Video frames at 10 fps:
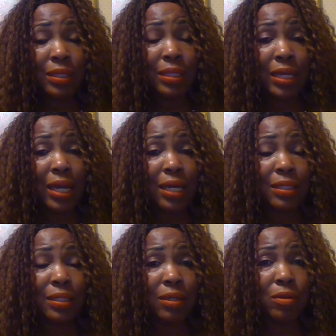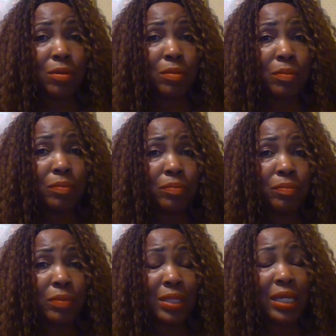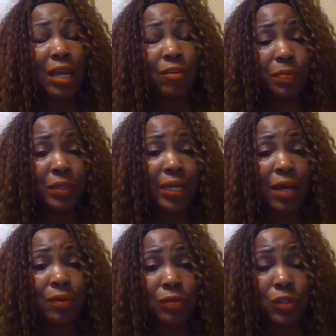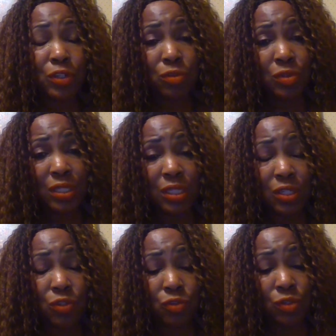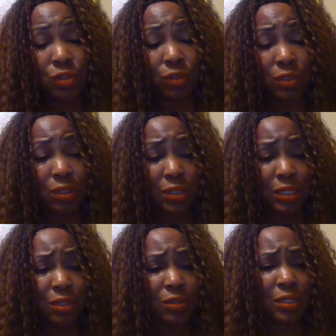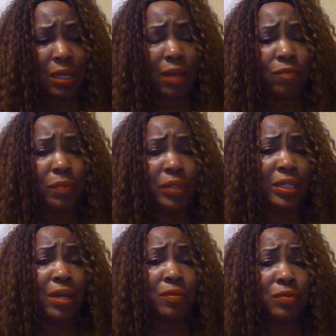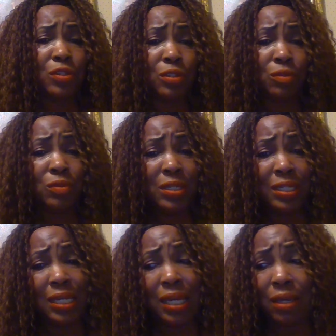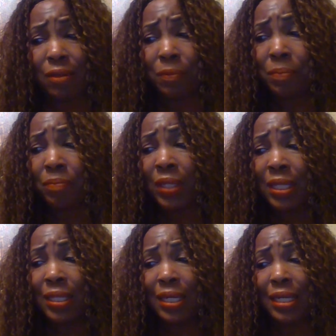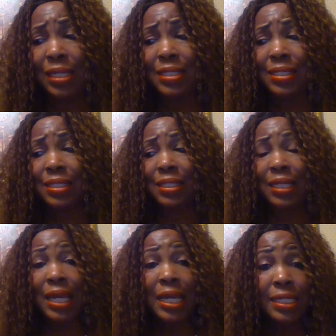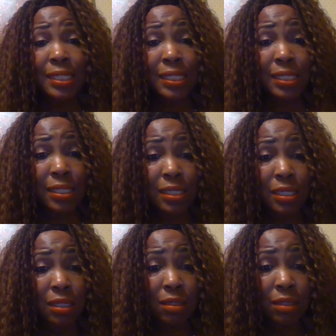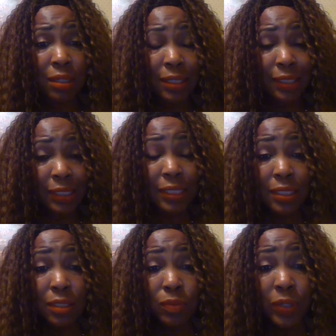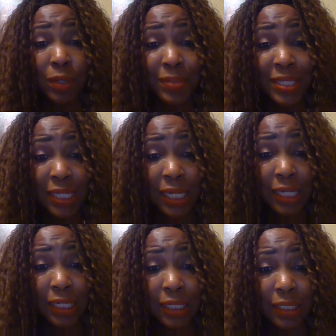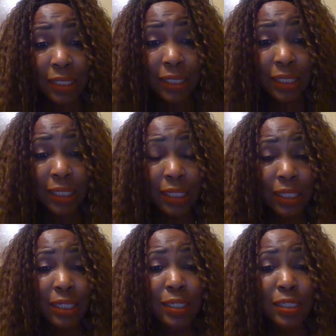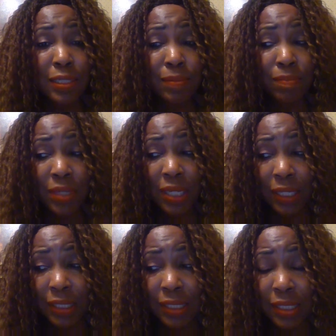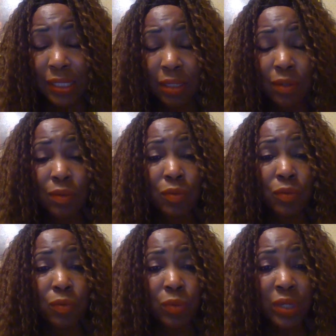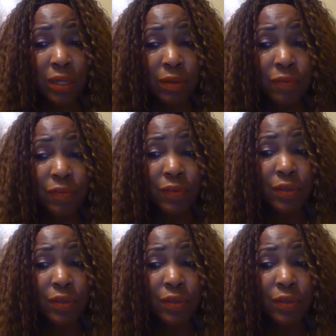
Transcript: that they have put out on the street, these drug cartels that have put it out on the street now, it is laced. Listen to what I'm saying. It is mixed with